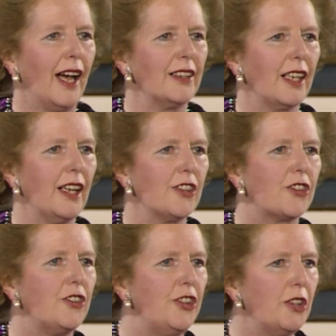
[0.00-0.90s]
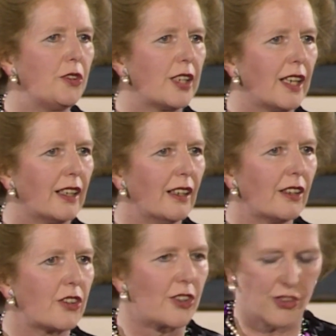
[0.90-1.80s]
and his duty
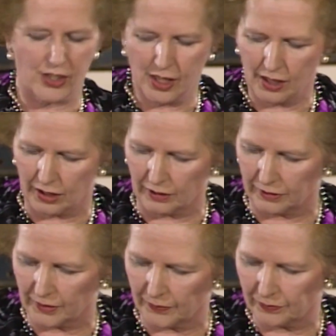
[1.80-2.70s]
to serve.